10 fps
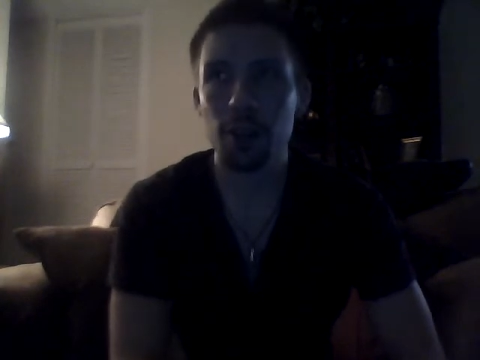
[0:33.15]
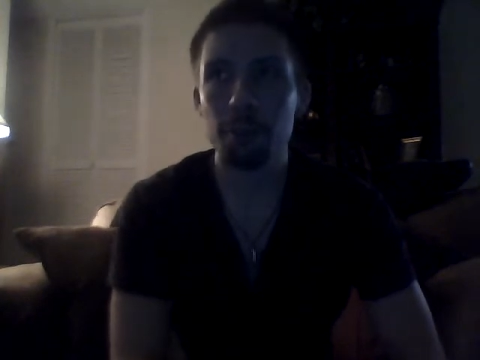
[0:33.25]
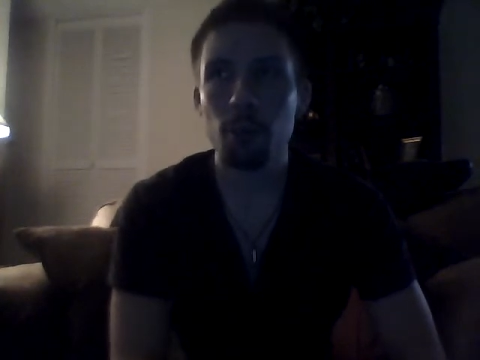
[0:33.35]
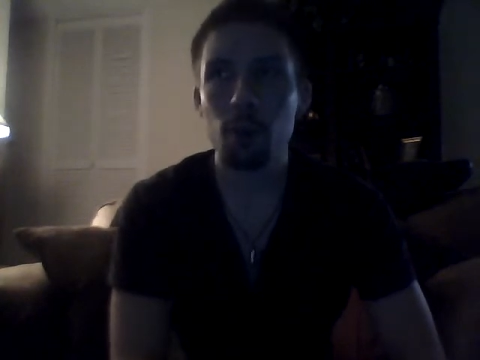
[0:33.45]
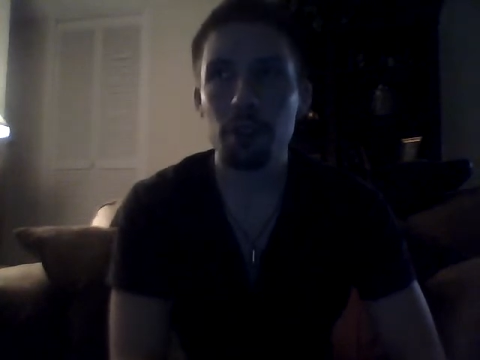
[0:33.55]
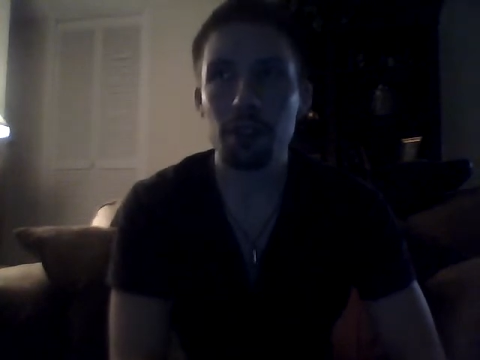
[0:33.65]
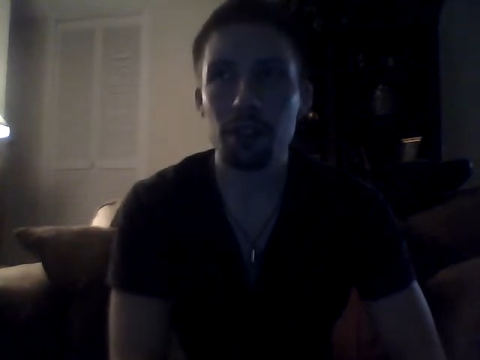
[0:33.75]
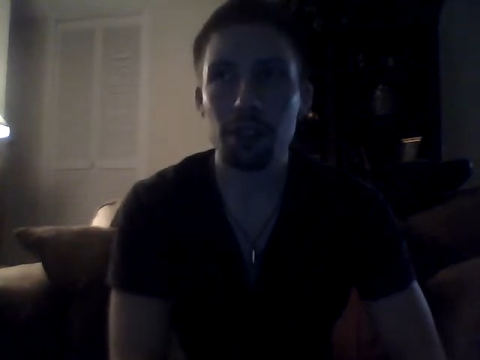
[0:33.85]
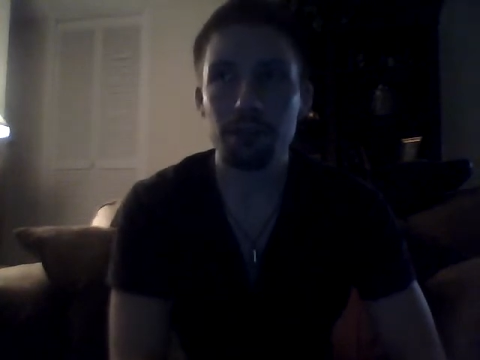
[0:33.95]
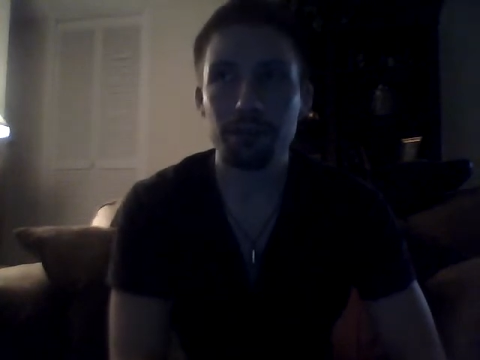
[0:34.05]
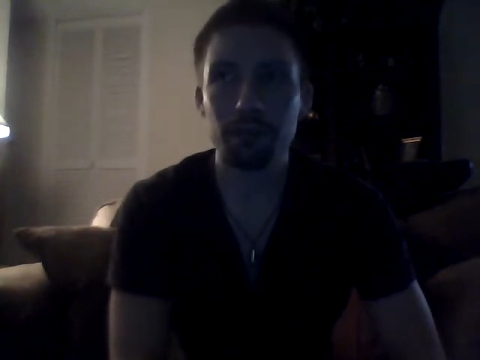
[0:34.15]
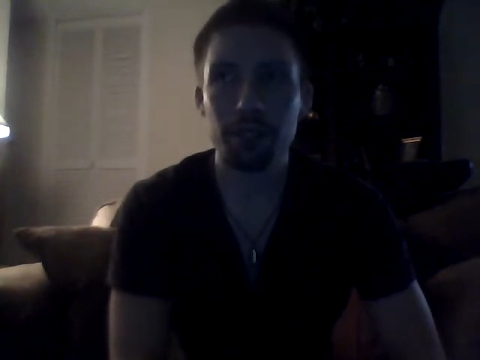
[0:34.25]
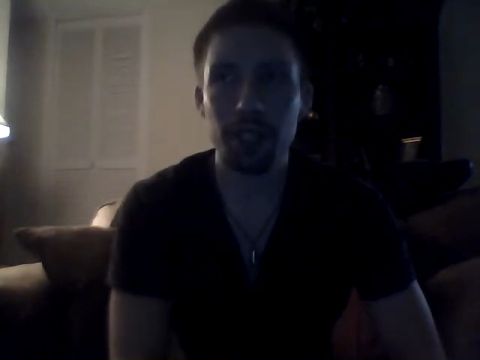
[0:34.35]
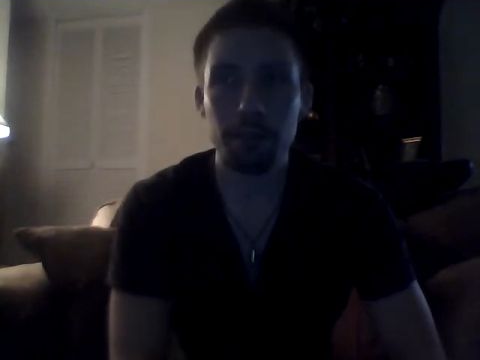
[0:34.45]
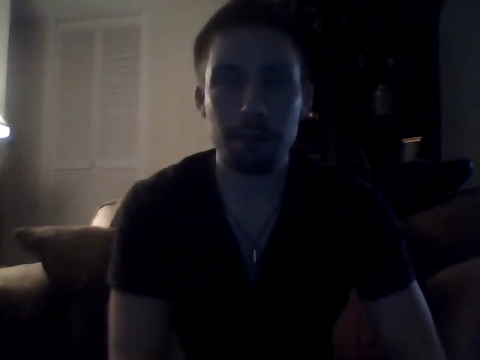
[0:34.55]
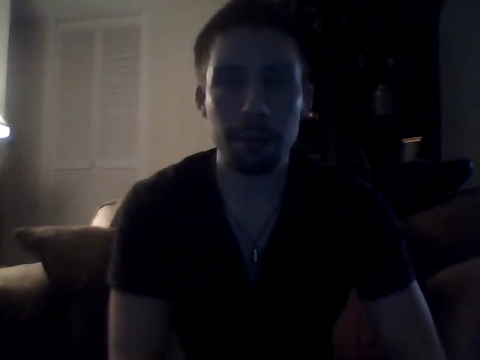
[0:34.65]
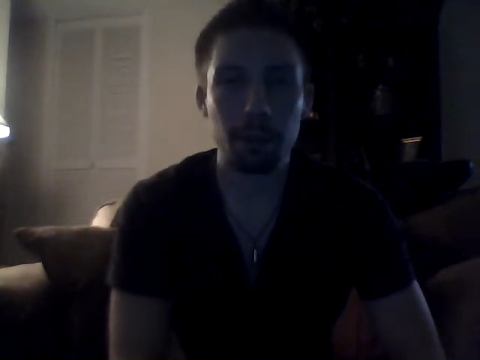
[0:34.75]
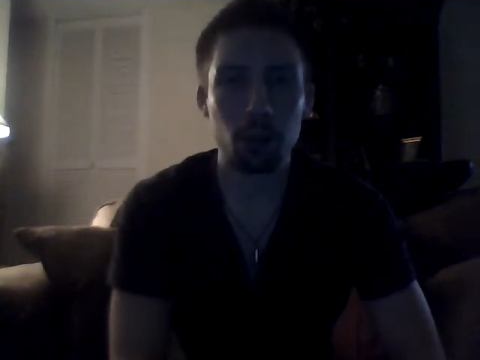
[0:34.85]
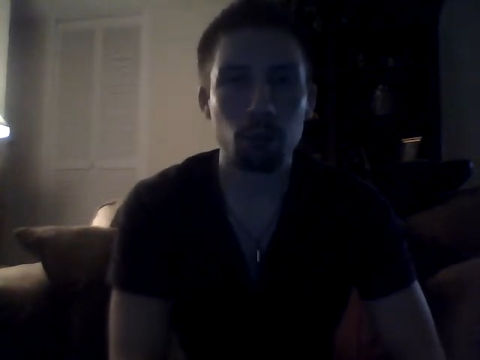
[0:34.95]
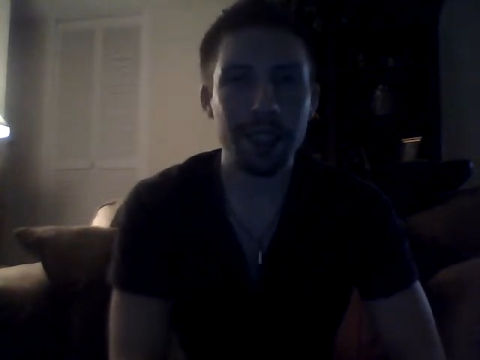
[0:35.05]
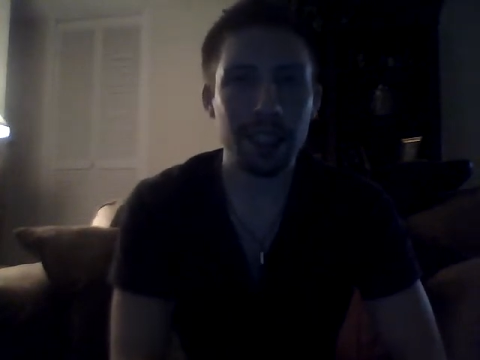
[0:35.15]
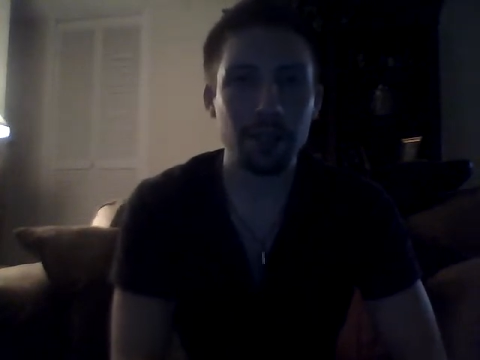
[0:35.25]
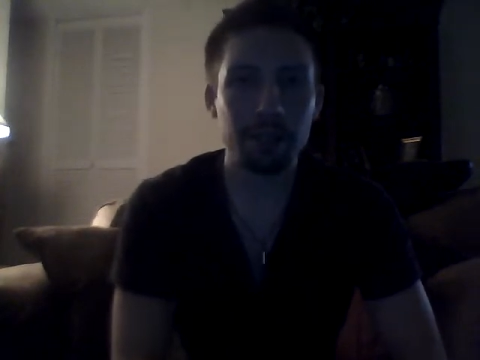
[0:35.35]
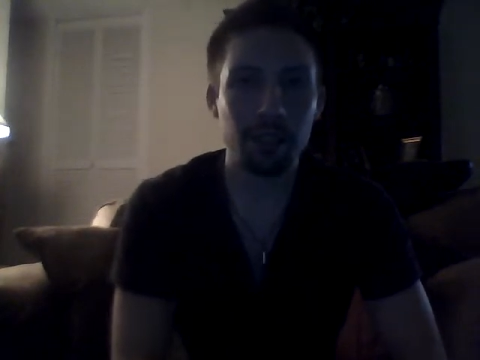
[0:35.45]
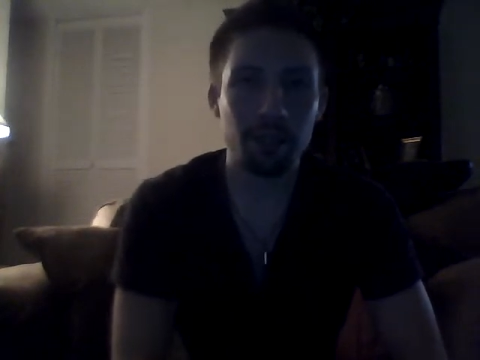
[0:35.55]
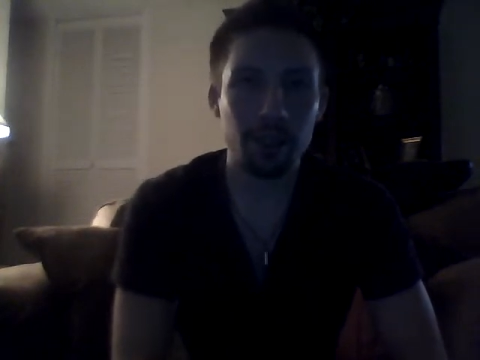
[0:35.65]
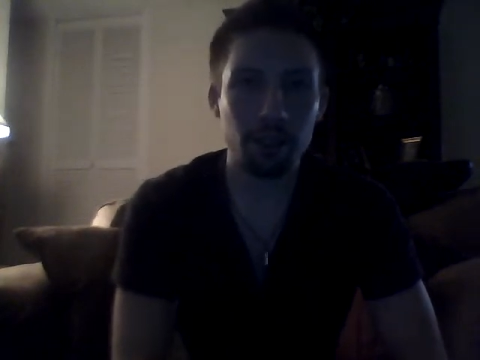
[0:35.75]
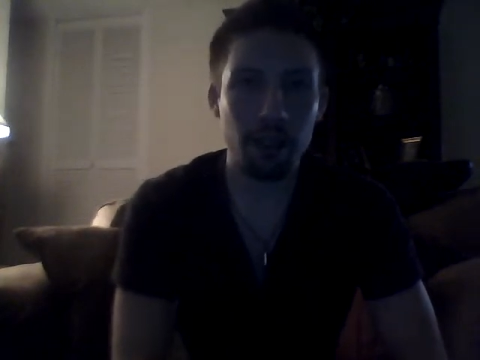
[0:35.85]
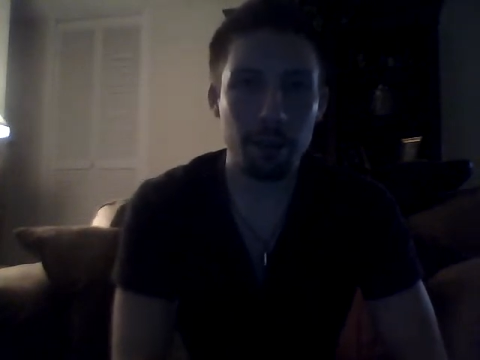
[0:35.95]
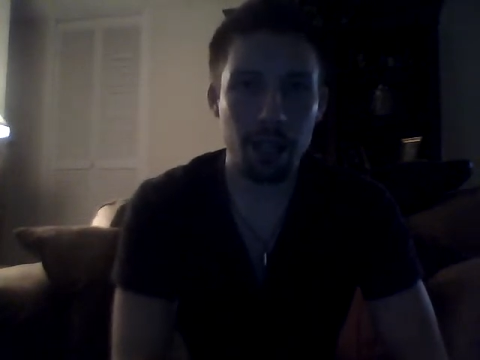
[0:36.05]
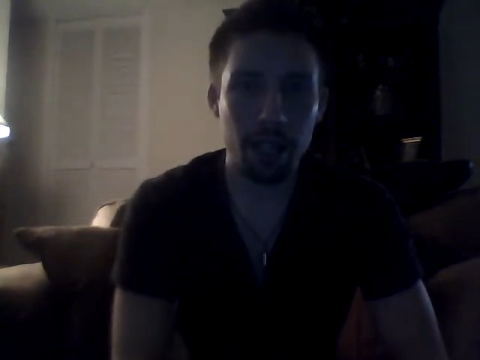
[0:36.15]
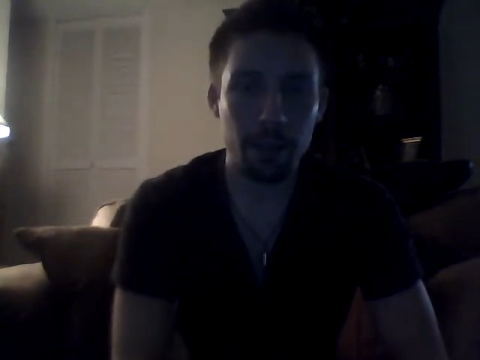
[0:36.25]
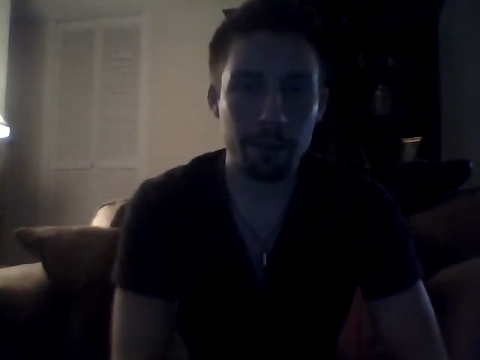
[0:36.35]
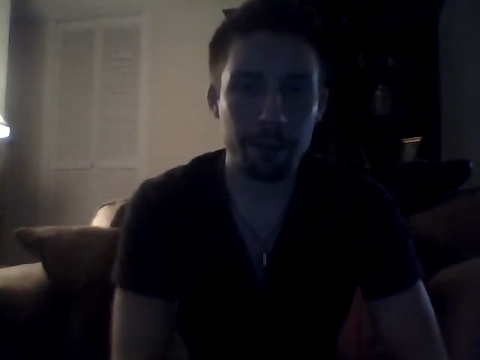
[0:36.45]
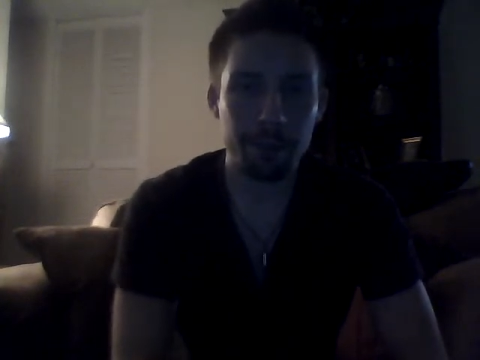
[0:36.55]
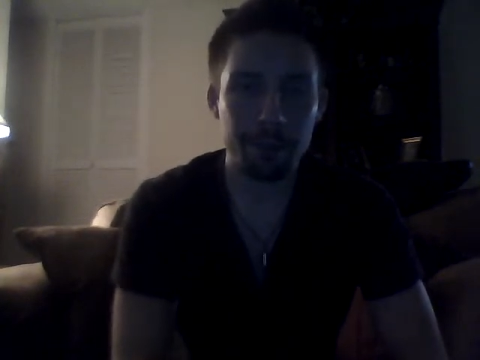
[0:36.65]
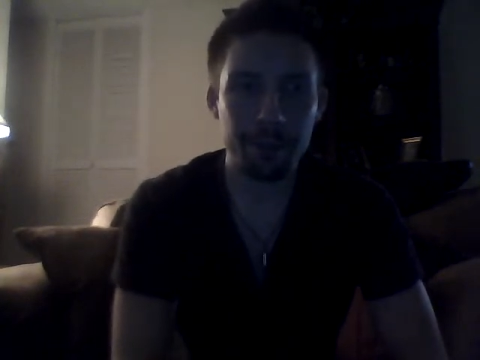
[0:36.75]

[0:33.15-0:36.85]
more than people just reaching in front of you to grab an item.